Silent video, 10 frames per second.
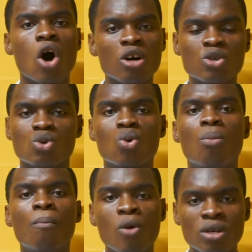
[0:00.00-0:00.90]
also
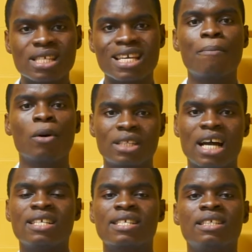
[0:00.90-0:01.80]
most
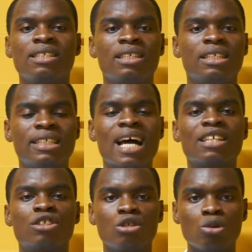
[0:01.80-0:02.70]
important
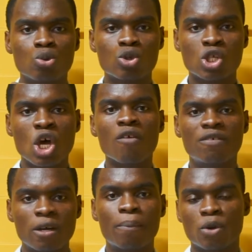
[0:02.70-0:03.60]
that you
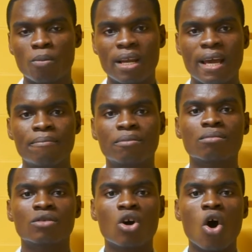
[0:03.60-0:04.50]
solve the problem
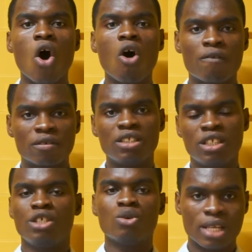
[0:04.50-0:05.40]
of
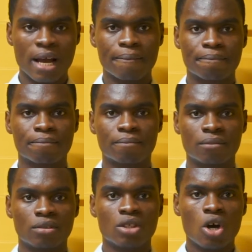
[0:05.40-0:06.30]
the user.
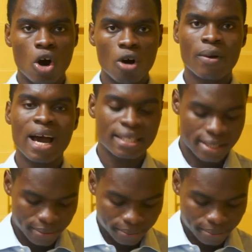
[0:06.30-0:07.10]
Alright,